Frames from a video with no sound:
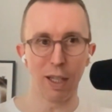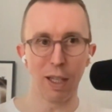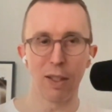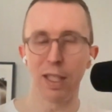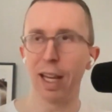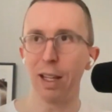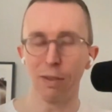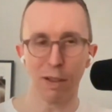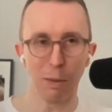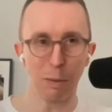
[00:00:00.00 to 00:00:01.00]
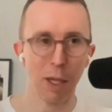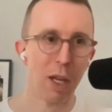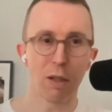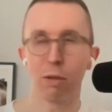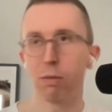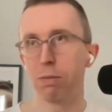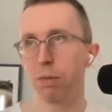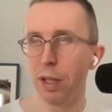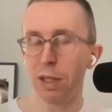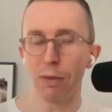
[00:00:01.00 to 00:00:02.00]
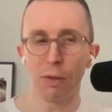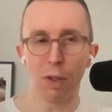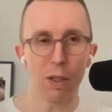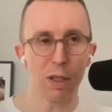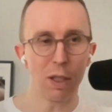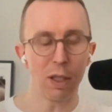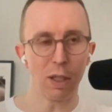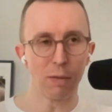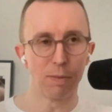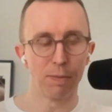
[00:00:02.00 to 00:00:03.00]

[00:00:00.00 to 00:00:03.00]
the date of them. So one has to follow the other.